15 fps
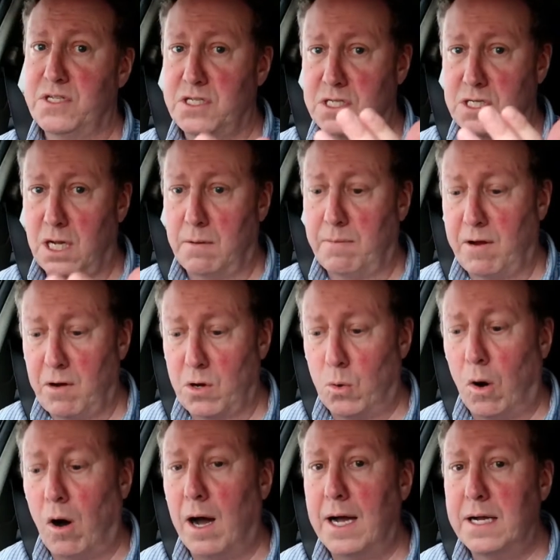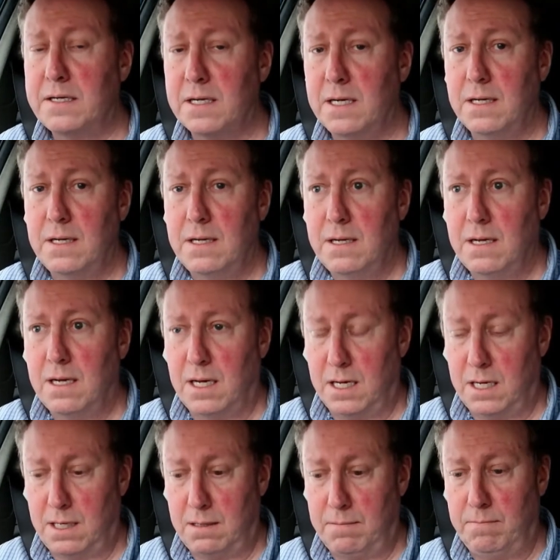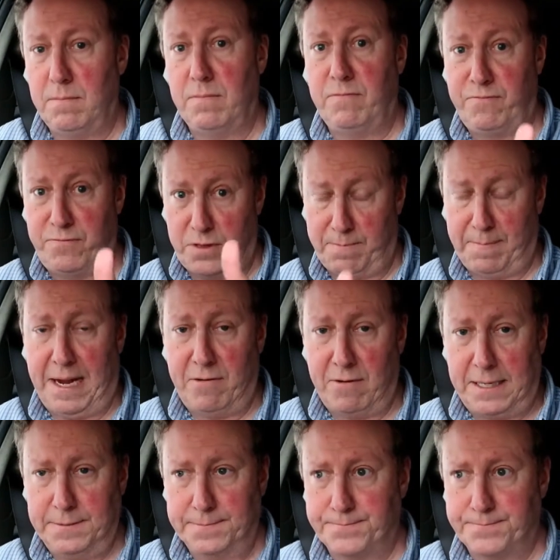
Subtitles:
that's going to be required for the battery.